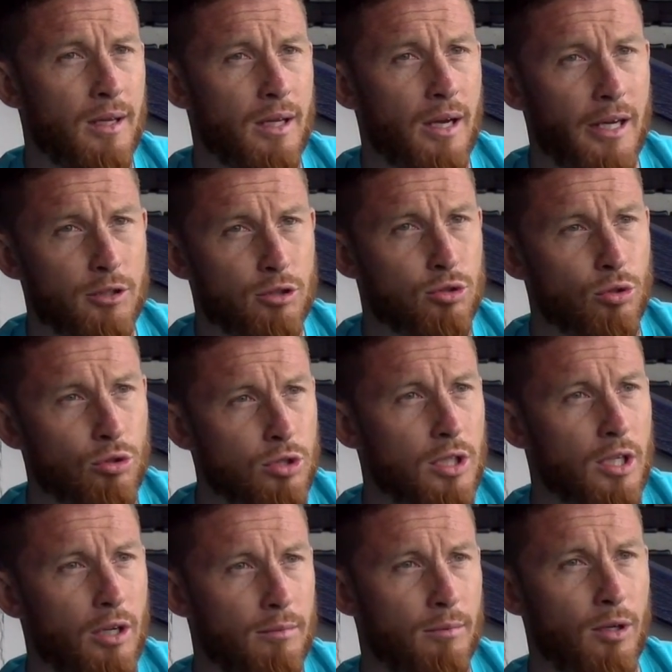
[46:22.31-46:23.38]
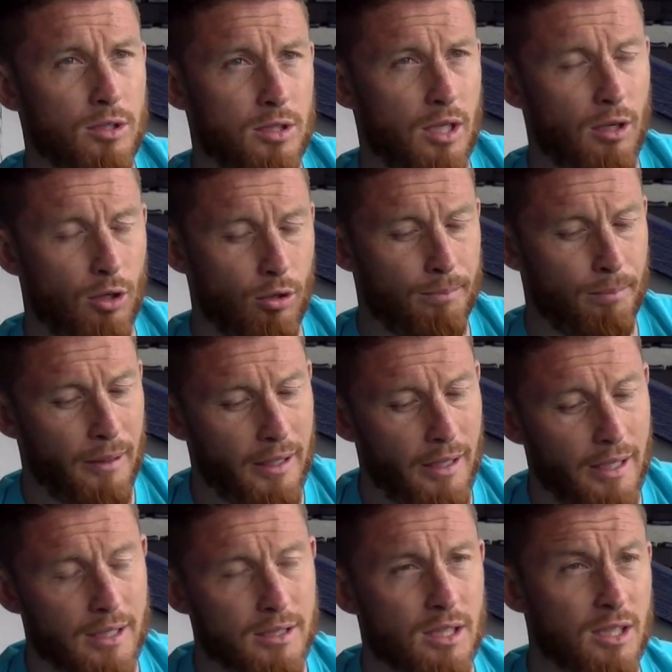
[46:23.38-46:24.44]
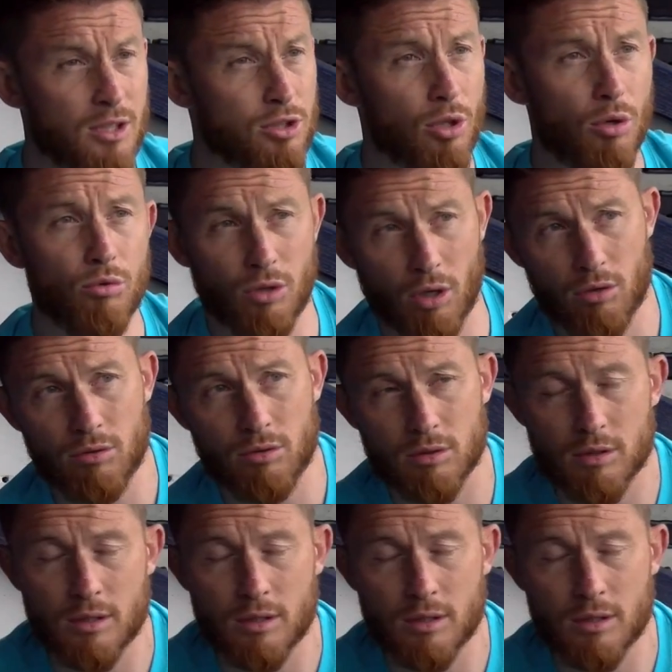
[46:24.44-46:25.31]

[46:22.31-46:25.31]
That shows you how much a good player he is, and he's still young.